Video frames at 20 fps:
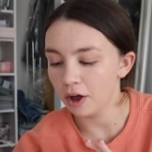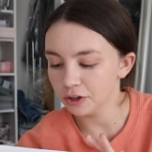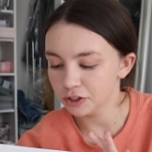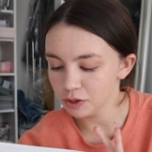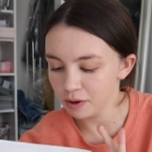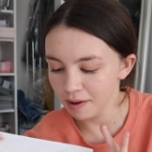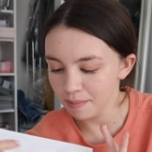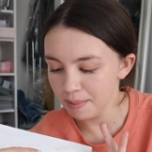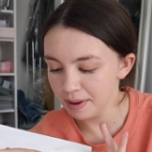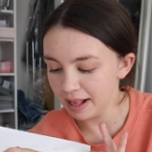
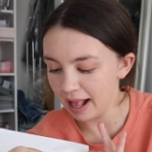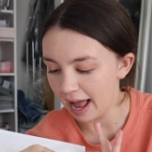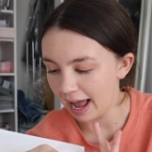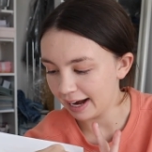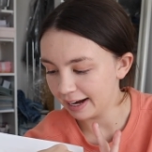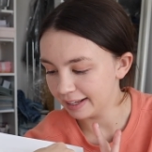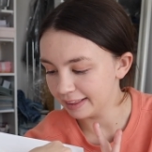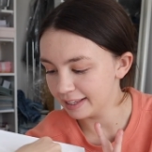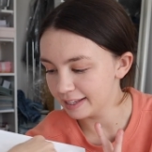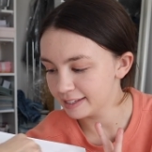also have been
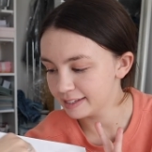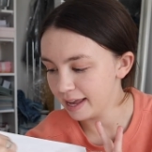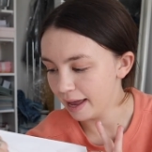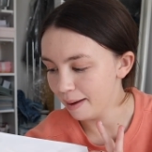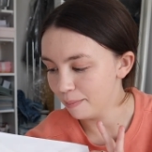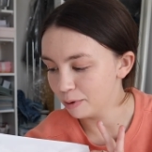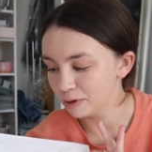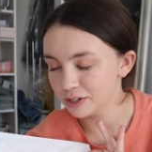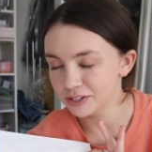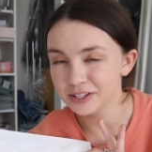adding this
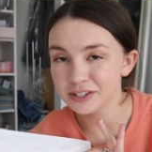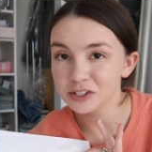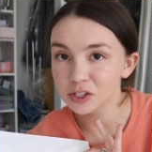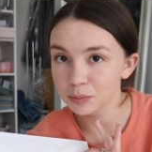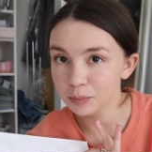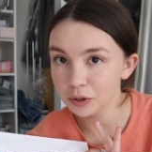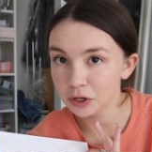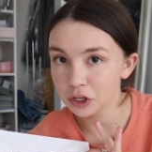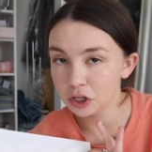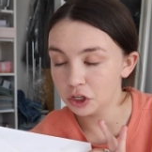tape, which isn't
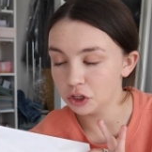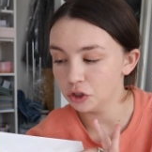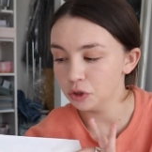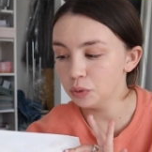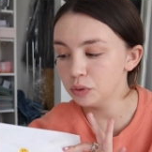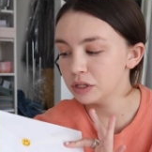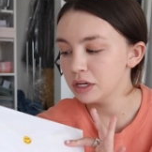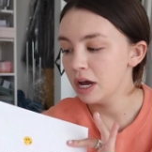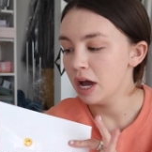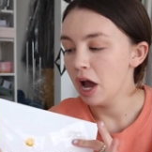super
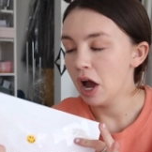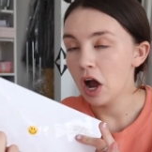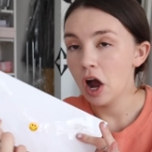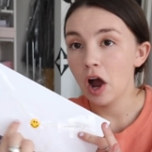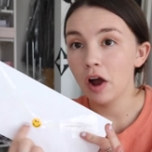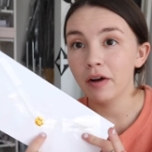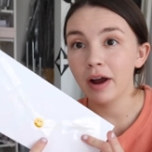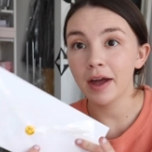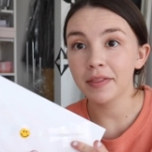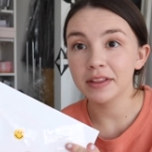cute
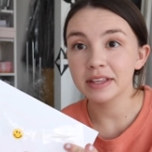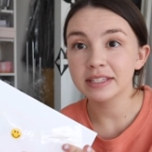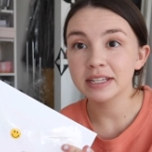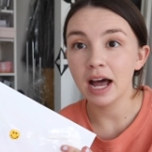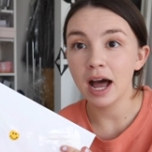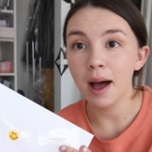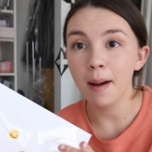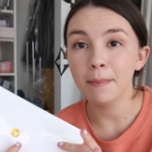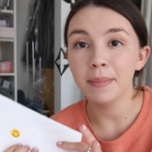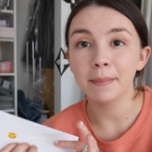around the
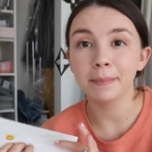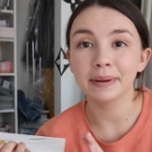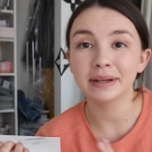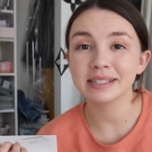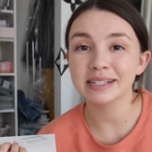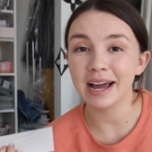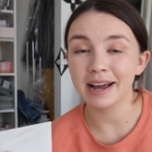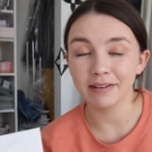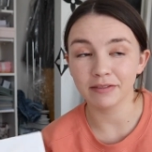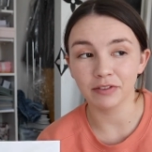top,
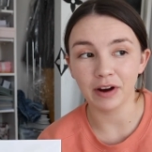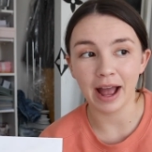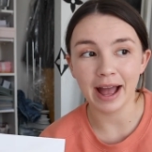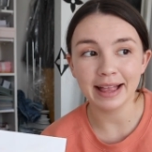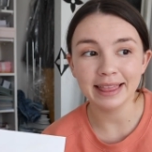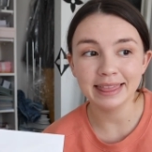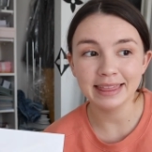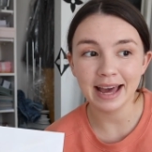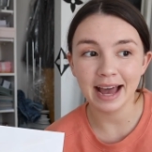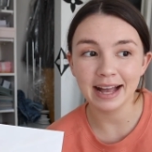but I
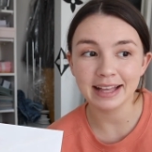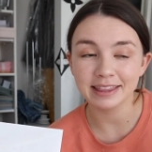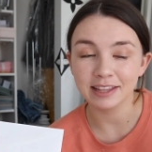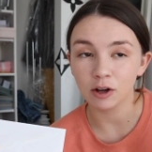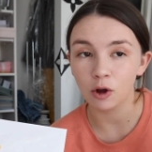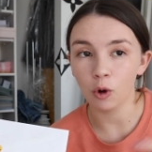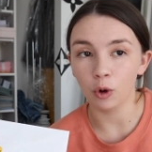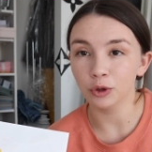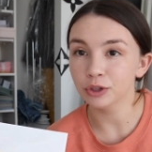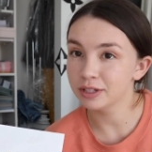read that
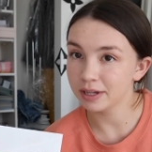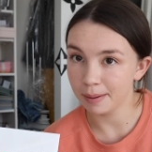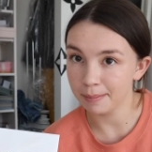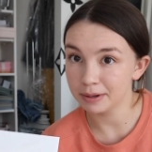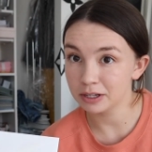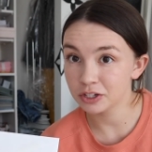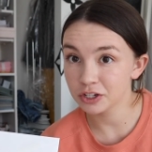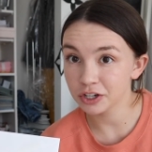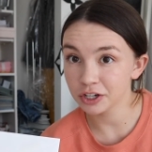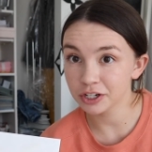the cold
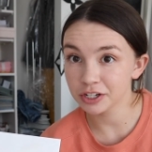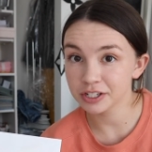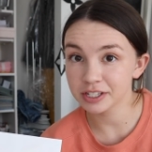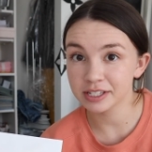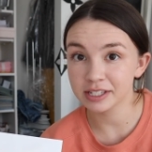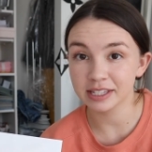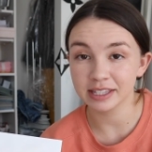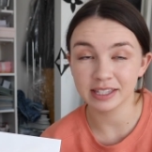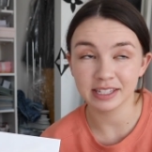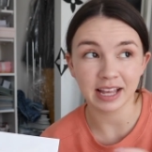
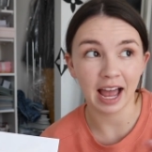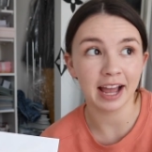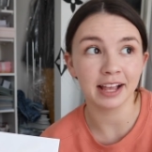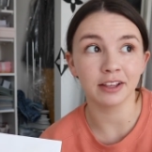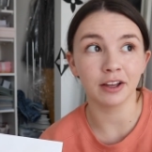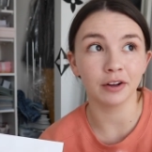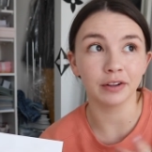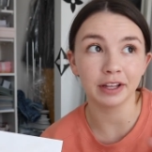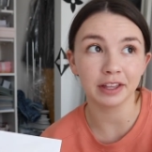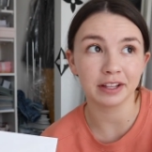temperatures, I
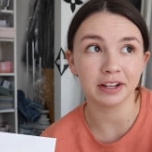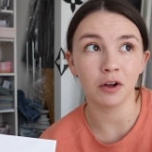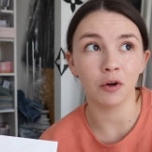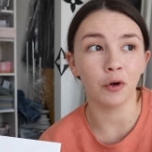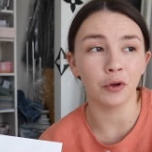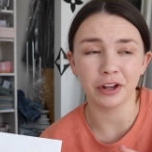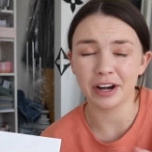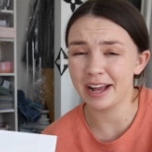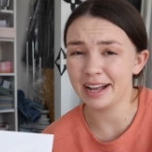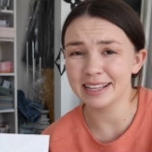know like in the
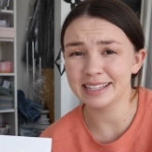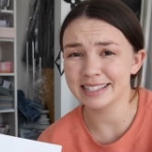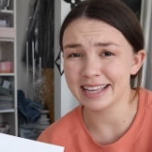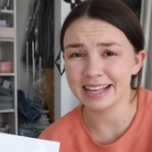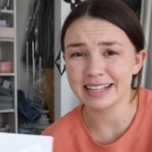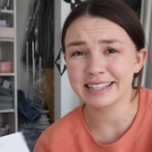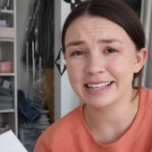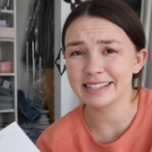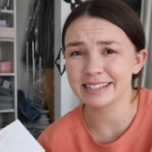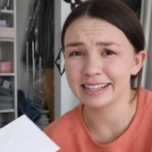whole United
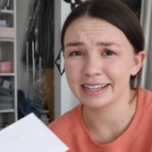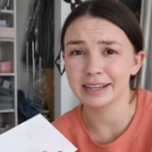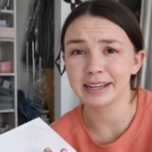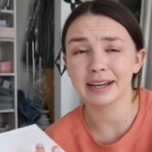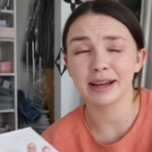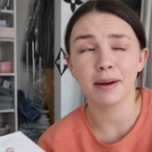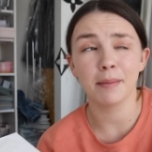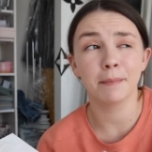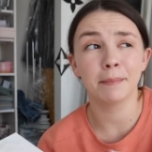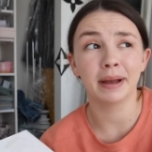States has like
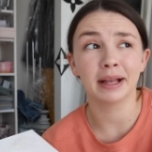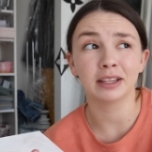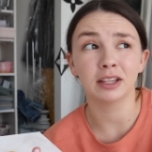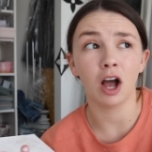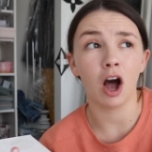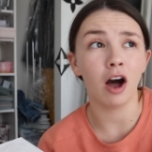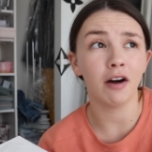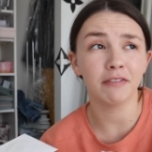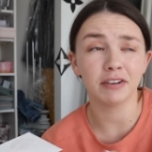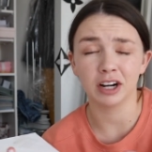
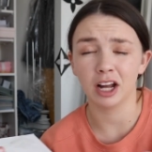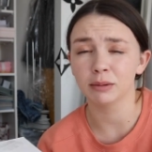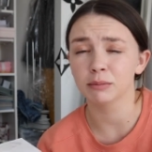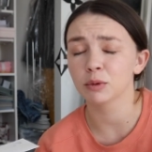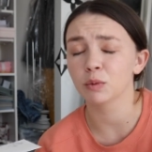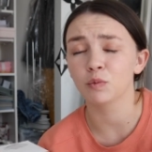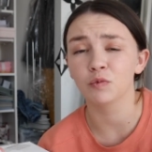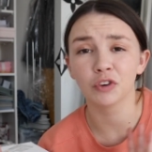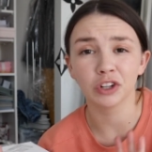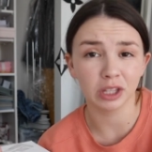been off and
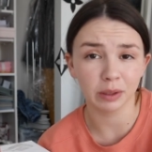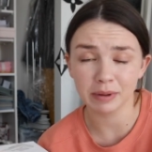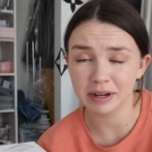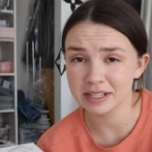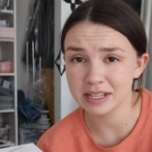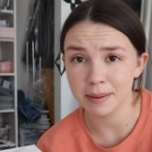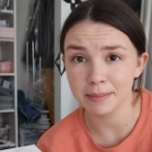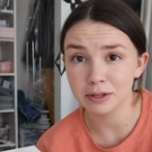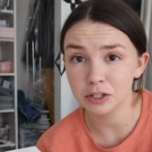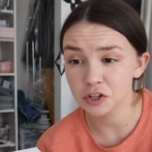on really
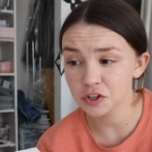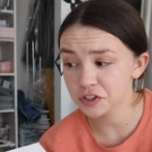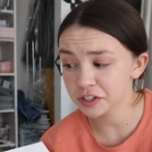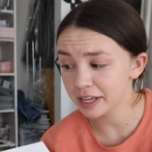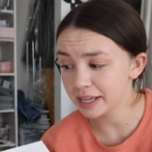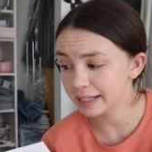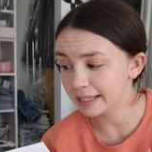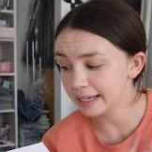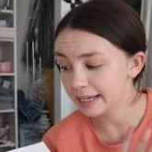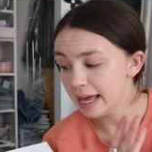weird temperatures
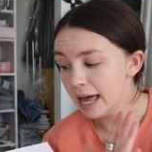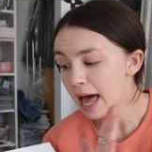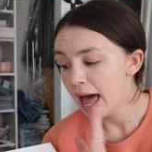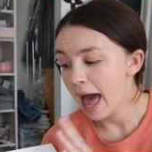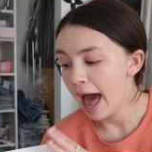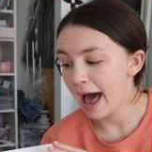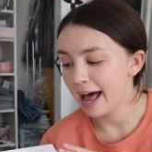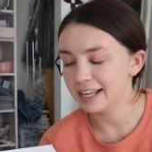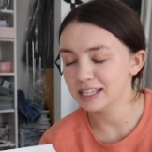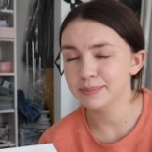lately,
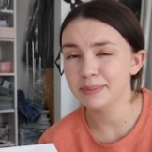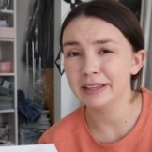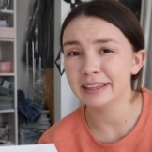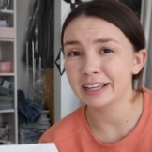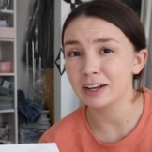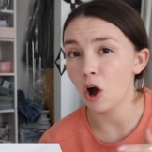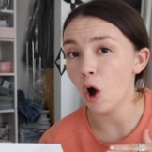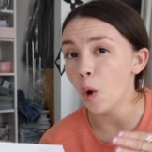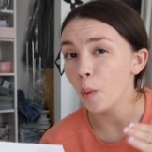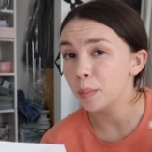has been
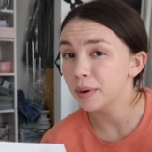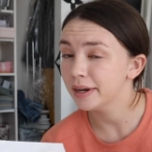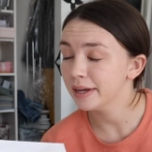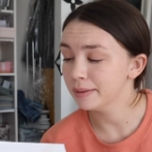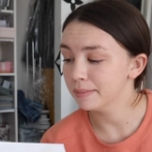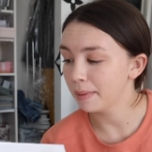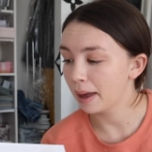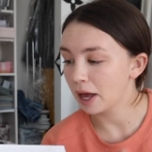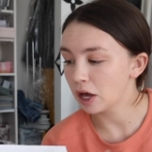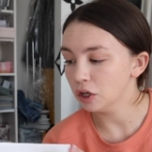like
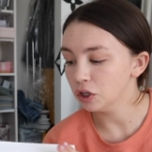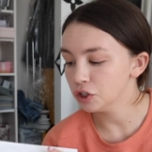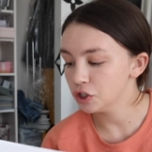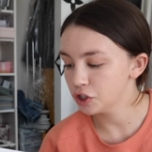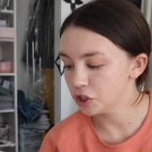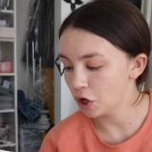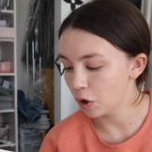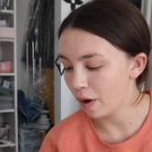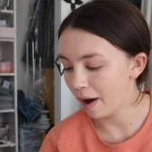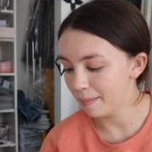opening mail.
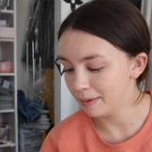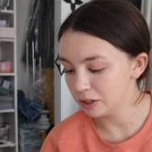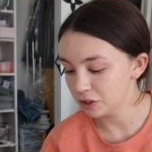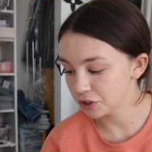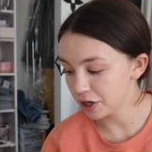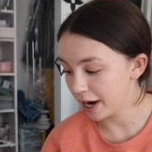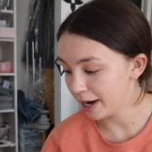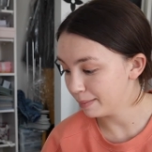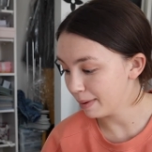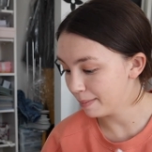So I've been
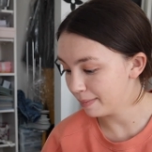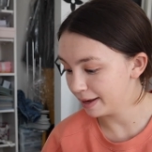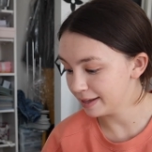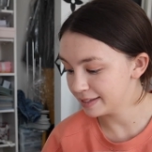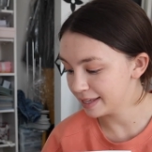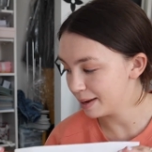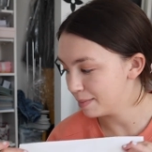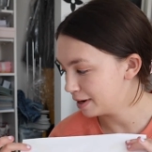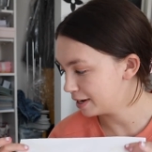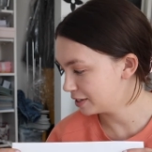trying my
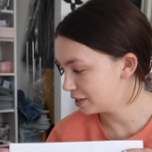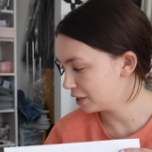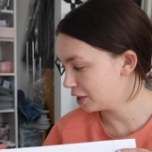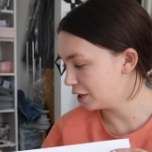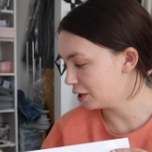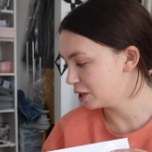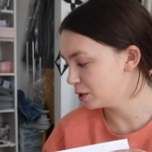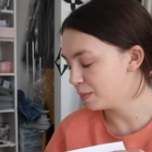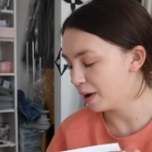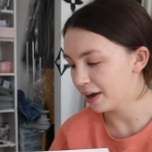best to keep it as
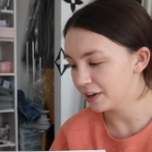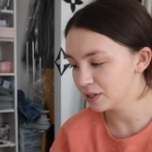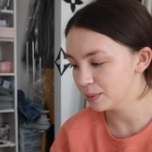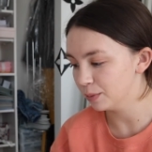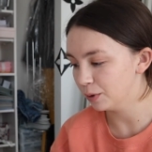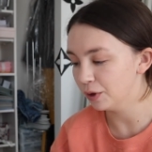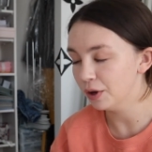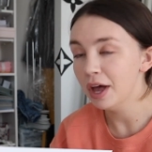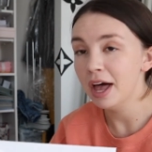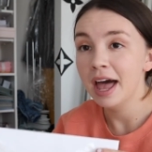secure as
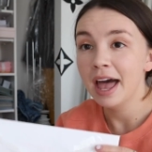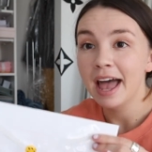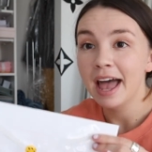possible.